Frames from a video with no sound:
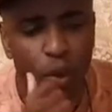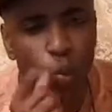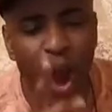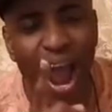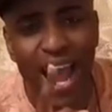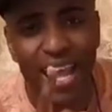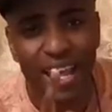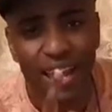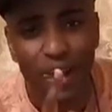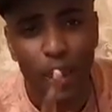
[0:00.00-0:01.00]

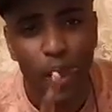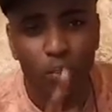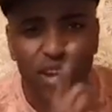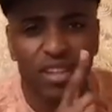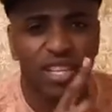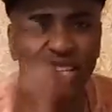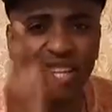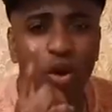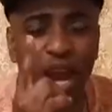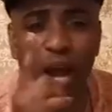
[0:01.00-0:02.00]
Why? Because it
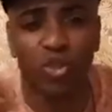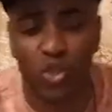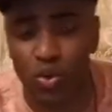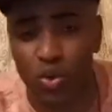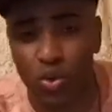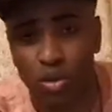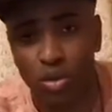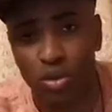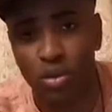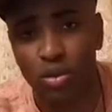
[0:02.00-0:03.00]
shall come to
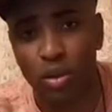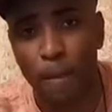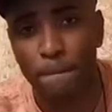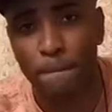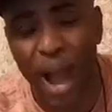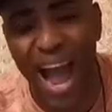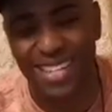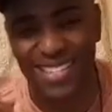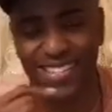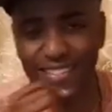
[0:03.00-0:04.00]

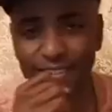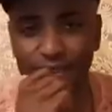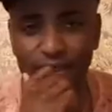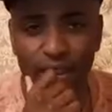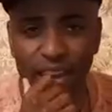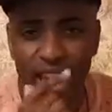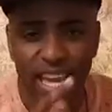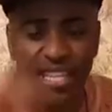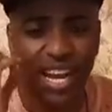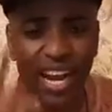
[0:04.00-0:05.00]
pass.
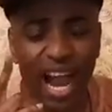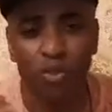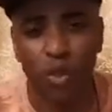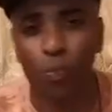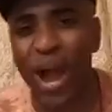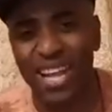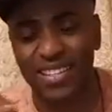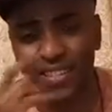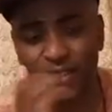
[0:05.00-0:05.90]
It shall come to pass.